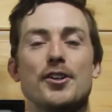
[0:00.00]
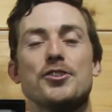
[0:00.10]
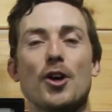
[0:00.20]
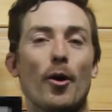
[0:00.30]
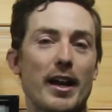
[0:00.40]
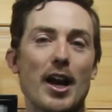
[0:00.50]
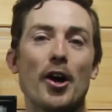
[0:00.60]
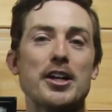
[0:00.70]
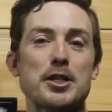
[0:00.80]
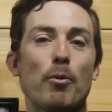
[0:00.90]
So
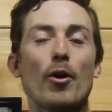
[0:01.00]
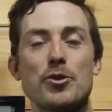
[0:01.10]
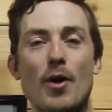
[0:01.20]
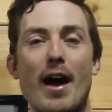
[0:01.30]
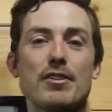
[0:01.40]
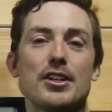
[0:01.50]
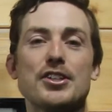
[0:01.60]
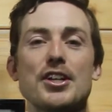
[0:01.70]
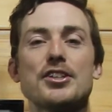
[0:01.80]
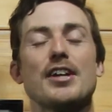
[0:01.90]
on each point you have an
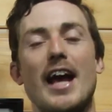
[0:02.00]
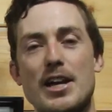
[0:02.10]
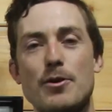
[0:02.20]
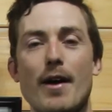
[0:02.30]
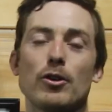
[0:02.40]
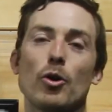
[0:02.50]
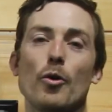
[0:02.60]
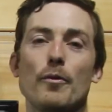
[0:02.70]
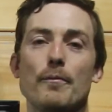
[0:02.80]
assist and you have a goal.